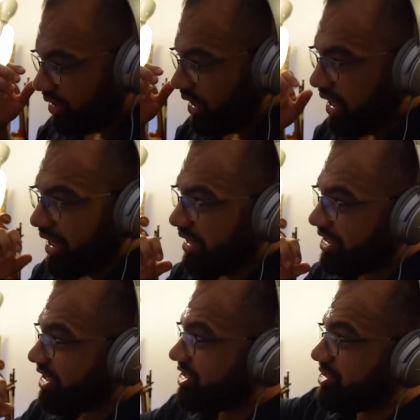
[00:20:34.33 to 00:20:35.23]
uh,
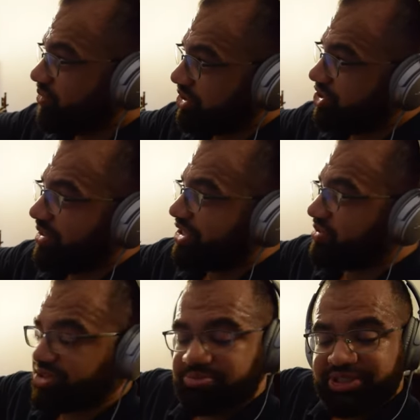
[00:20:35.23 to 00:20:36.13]
a, once you get to a
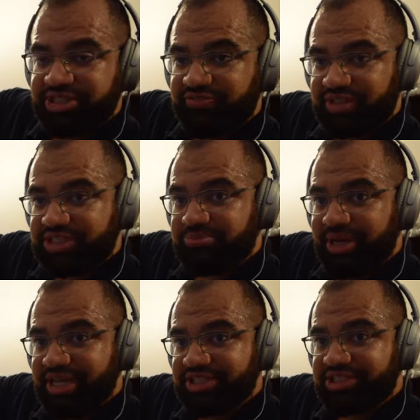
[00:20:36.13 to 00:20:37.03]
specific
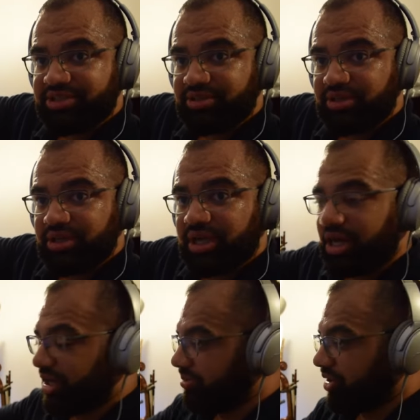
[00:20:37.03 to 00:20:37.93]
space,
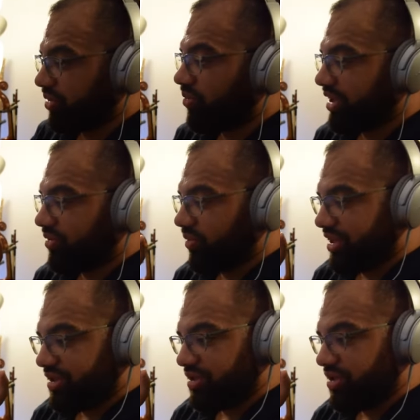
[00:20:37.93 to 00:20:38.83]
um, or when
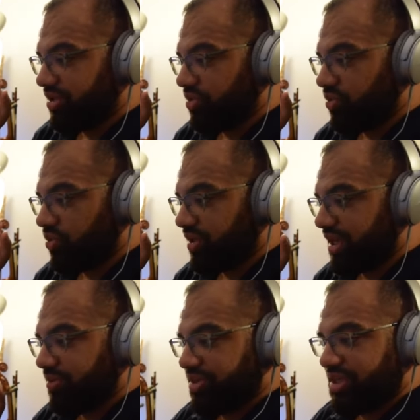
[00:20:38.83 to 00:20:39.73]
when you get
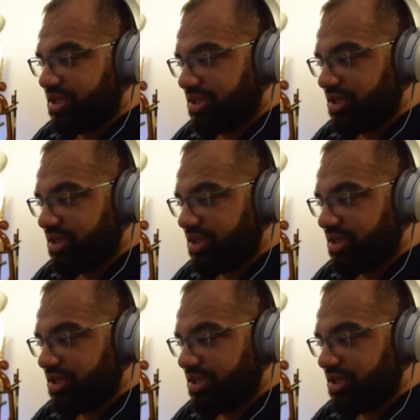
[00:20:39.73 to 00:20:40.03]
within a,